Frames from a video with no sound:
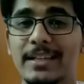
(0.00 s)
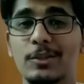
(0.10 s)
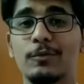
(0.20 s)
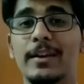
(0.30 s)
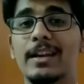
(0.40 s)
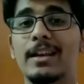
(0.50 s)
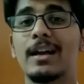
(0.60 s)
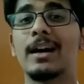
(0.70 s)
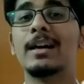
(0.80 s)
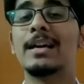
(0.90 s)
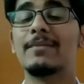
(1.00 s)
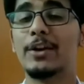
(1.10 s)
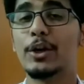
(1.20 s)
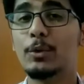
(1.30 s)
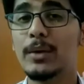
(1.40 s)
So when
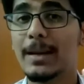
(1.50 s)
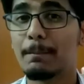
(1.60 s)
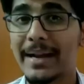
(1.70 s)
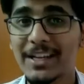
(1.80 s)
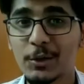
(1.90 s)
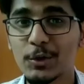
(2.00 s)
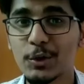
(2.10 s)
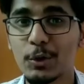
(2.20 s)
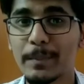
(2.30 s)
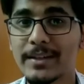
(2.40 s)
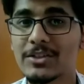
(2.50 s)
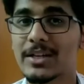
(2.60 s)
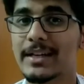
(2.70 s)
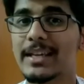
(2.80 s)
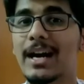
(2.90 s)
you're doing a microscopic
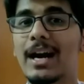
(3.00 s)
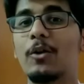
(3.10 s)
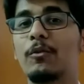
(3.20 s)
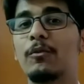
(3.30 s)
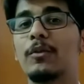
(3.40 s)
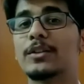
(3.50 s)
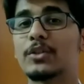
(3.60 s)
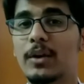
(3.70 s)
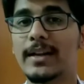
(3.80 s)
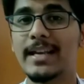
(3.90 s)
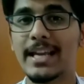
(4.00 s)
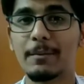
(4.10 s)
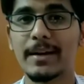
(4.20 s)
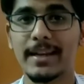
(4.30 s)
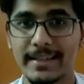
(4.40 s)
study of solid,
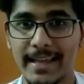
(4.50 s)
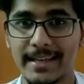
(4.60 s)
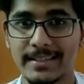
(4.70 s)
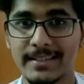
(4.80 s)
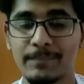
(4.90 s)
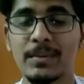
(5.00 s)
liquid and gas,